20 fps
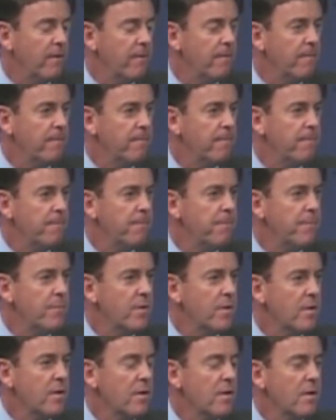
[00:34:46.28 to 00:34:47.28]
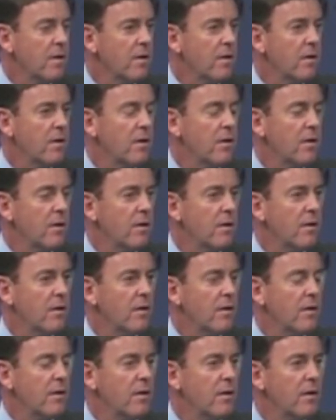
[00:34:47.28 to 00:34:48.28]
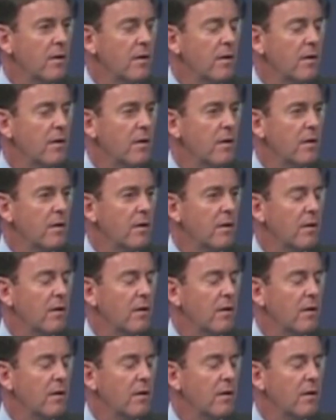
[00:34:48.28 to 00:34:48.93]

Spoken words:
(no one is talking)